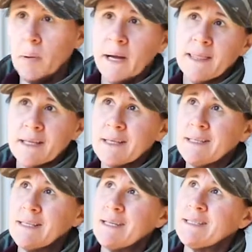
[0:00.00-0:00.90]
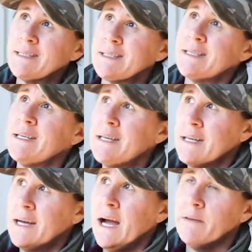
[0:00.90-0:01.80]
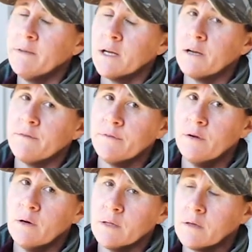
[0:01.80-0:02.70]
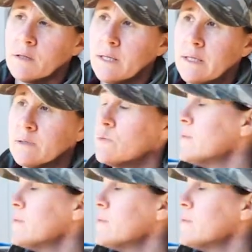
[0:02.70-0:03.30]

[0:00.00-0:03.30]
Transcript: python dust, I figured a few other things were